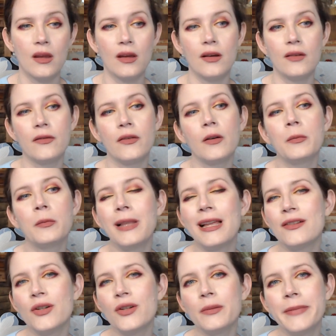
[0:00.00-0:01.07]
For
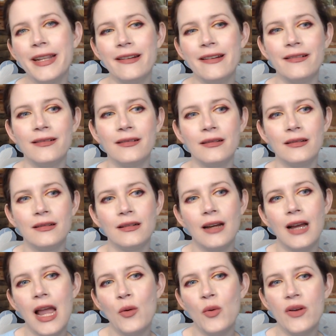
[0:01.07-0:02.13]
pleasure bidden,
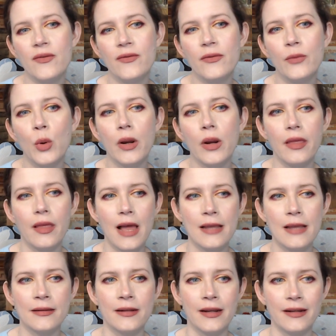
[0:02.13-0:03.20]
I went forth
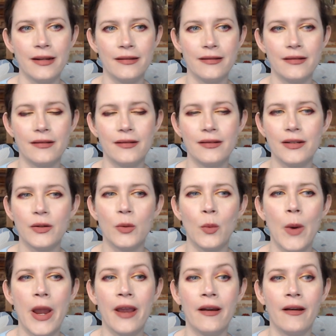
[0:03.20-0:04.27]
last night to
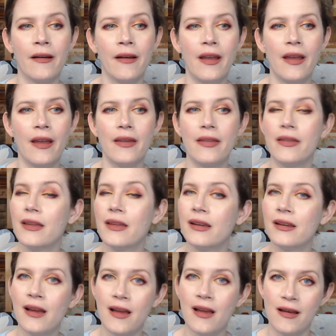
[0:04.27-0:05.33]
where,
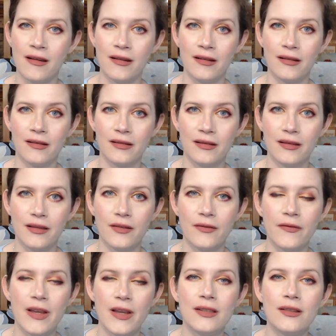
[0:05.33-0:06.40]
thick hung, the
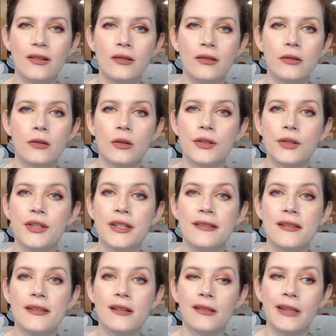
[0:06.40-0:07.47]
festal
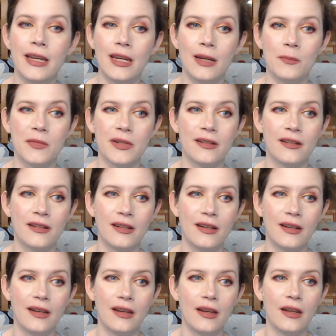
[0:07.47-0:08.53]
torches gleamed.
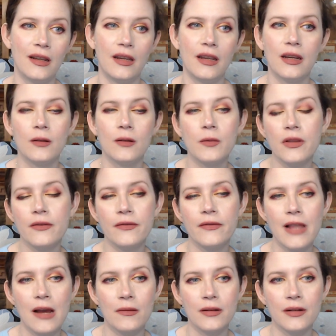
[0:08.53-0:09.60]
Here were the
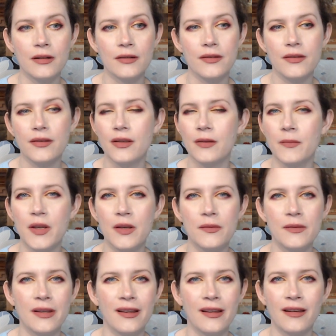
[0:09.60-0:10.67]
flowers, the
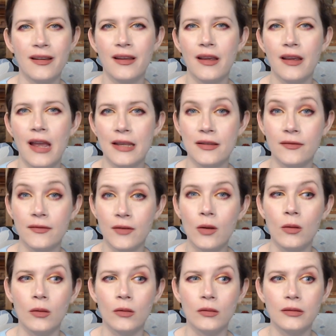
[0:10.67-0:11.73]
music, as of
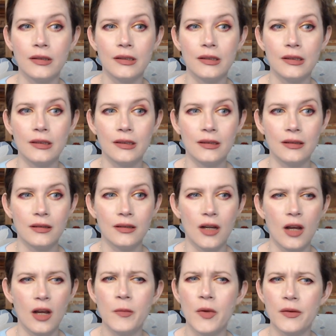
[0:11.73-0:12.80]
old,
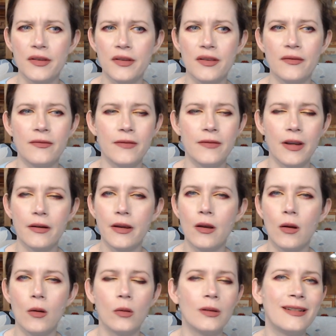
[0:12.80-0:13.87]
almost the very
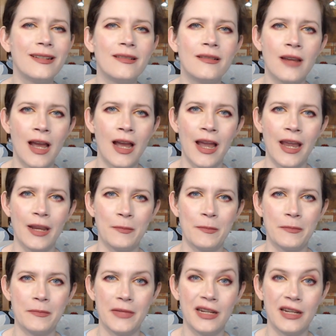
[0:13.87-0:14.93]
olden time
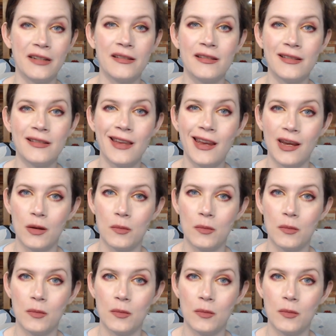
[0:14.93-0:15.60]
it seemed.